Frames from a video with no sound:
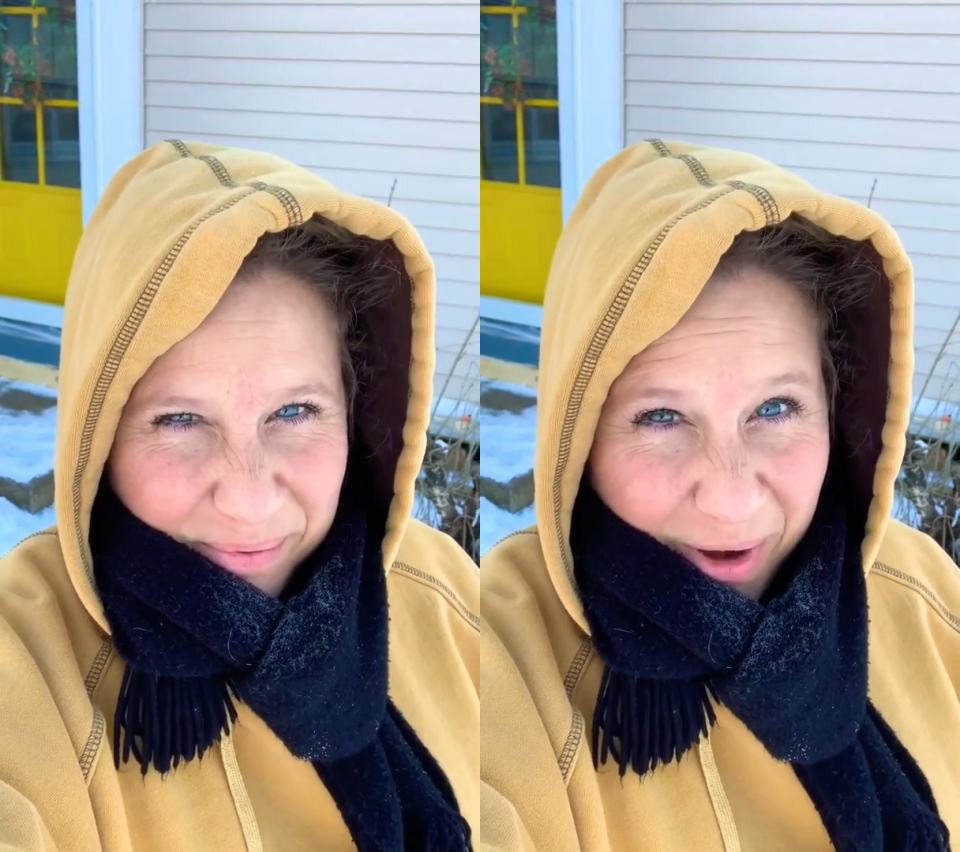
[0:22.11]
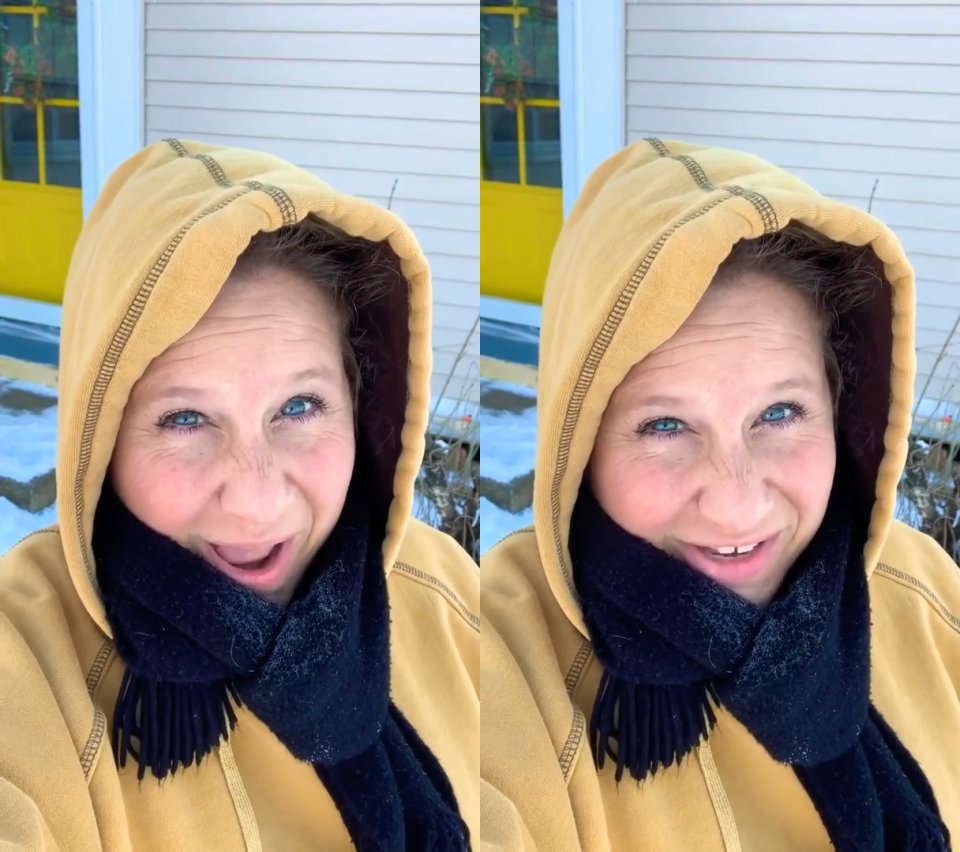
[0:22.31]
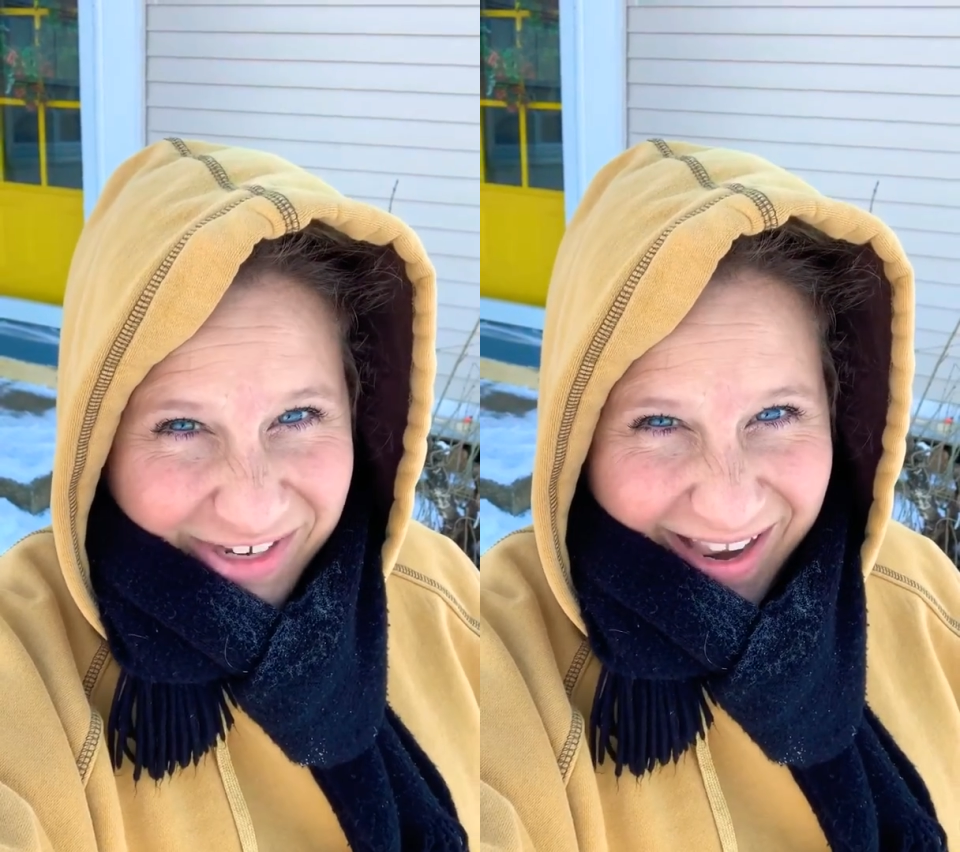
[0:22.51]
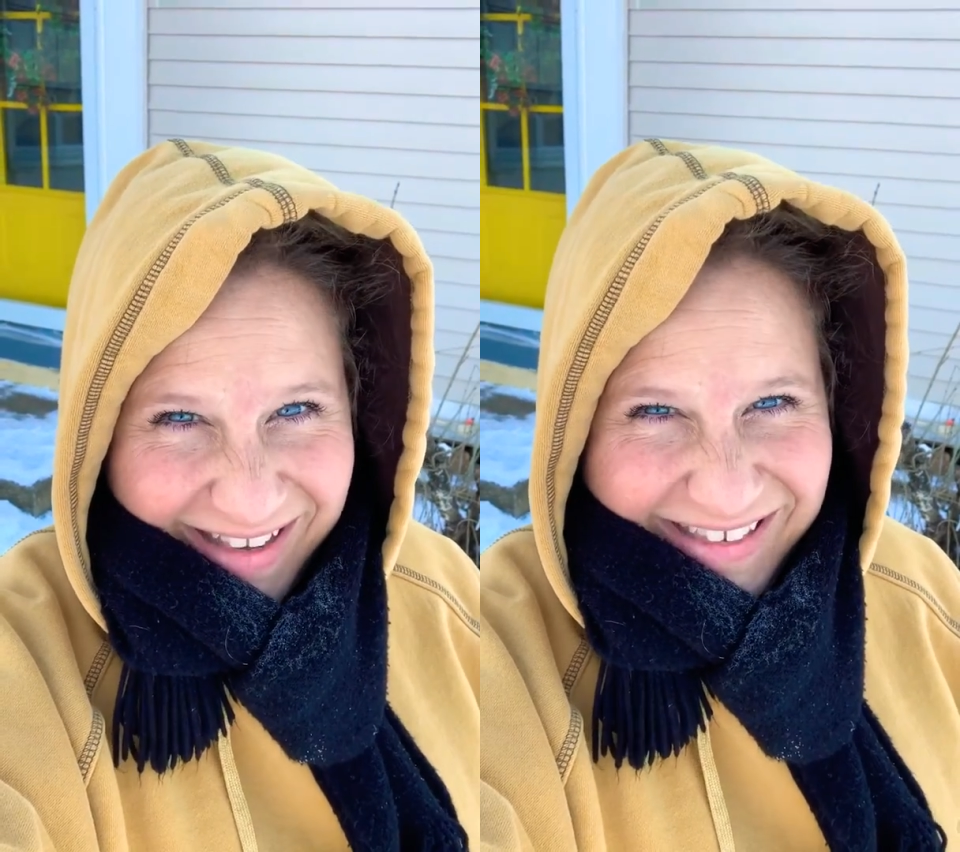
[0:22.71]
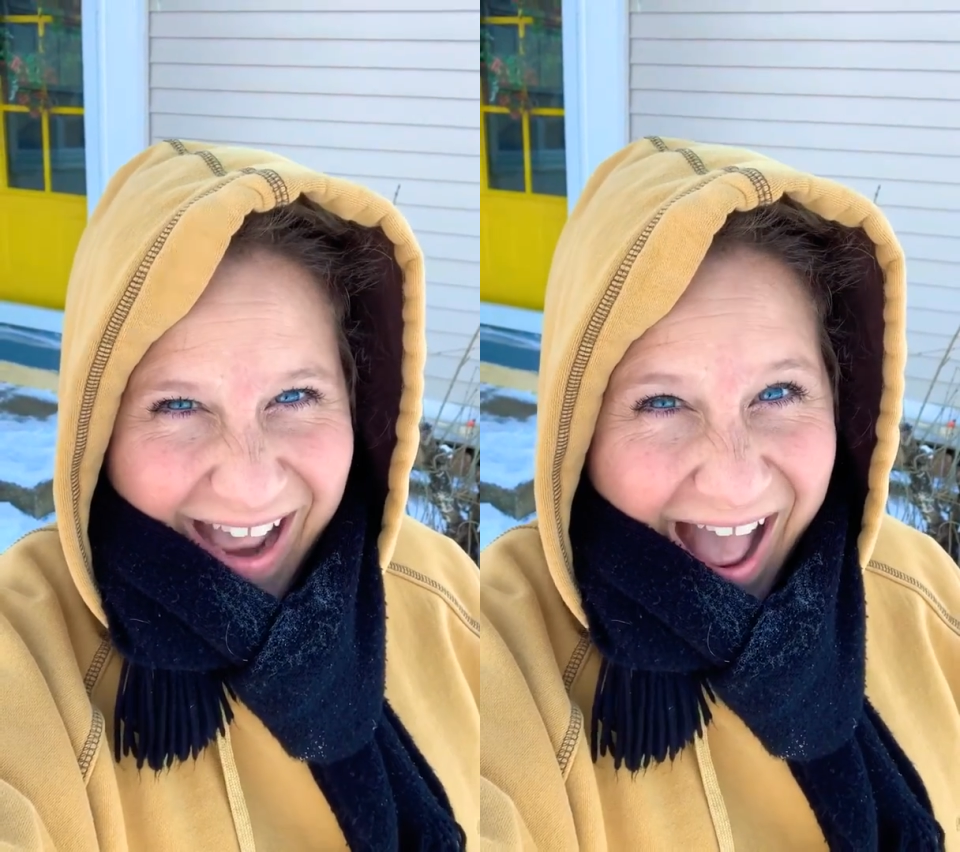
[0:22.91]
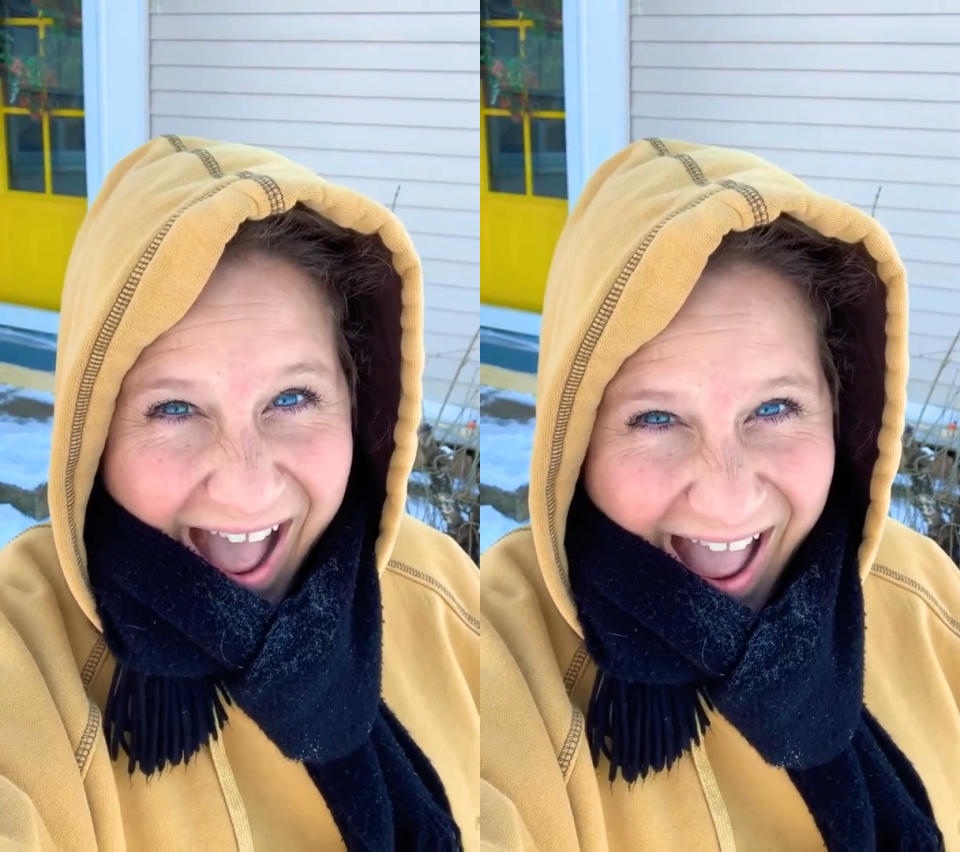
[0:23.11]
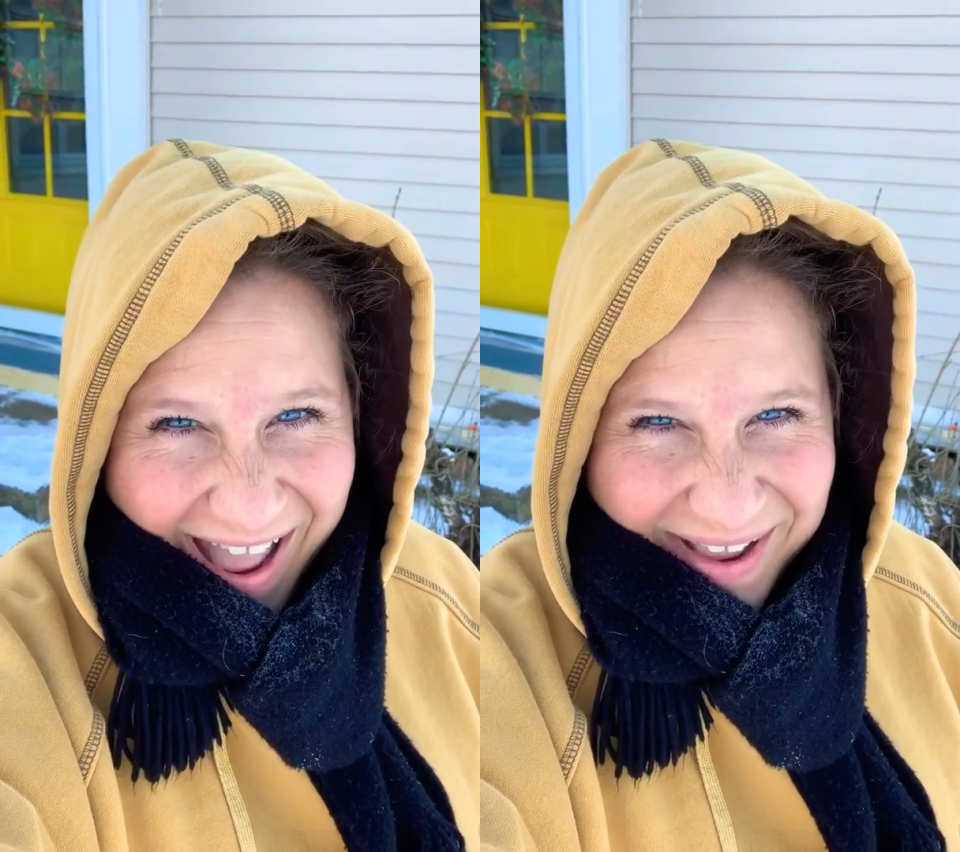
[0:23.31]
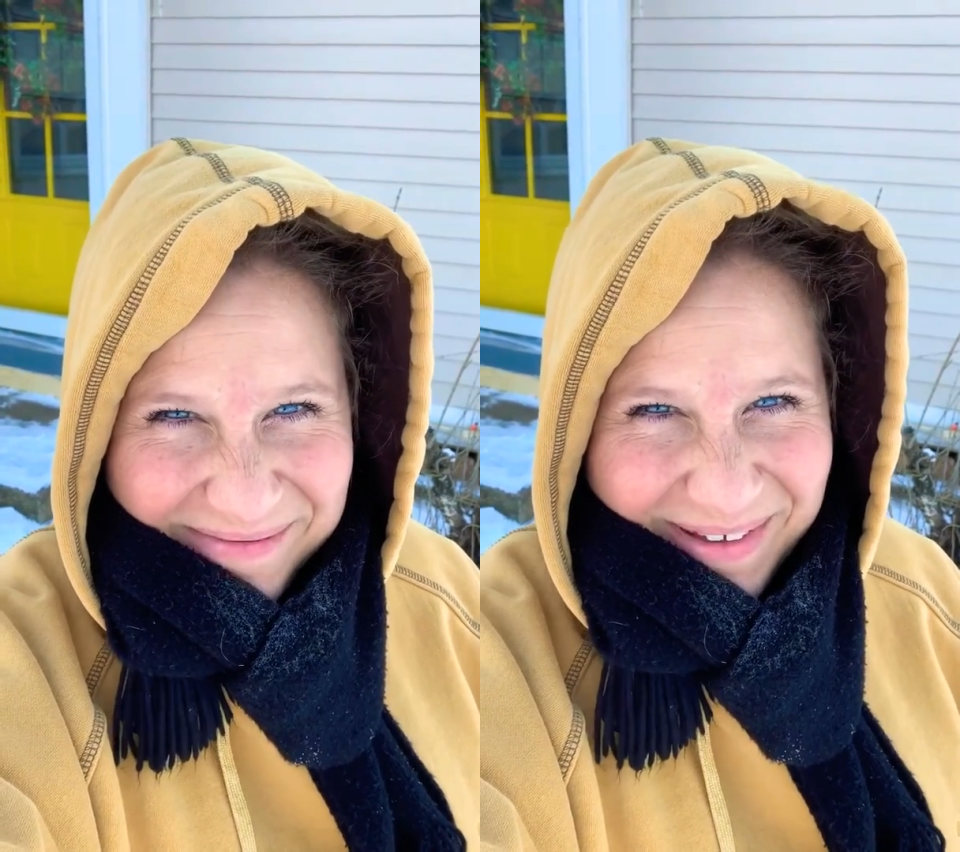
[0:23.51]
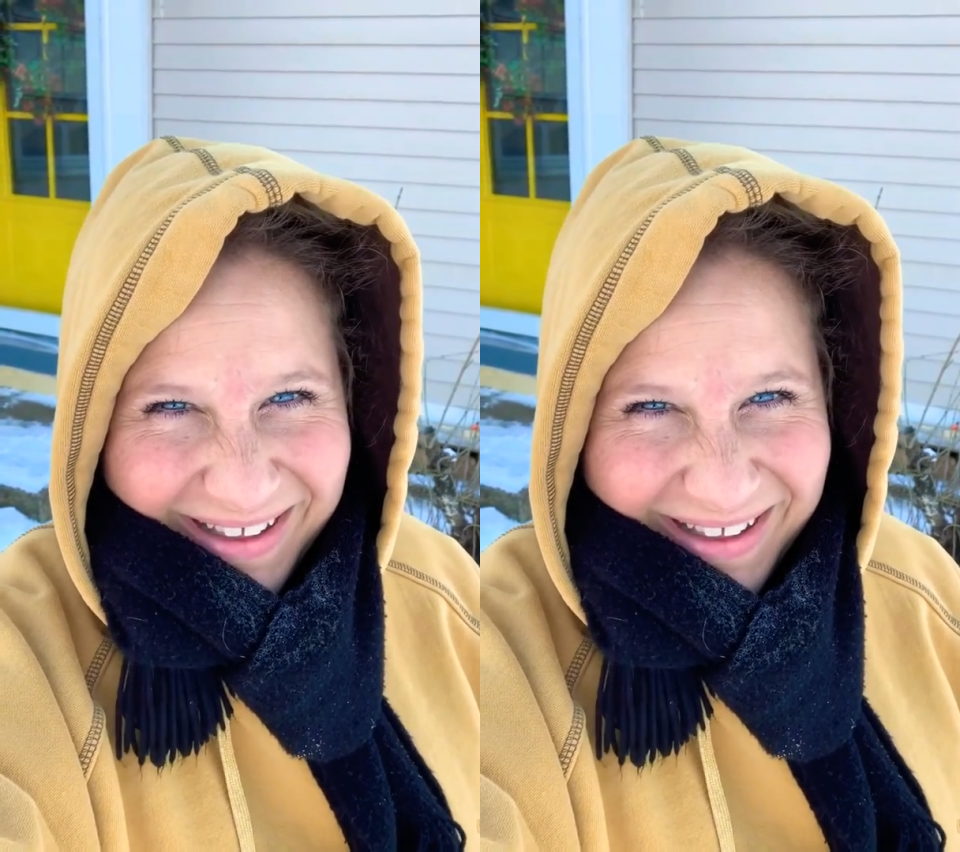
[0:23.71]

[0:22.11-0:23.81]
project time!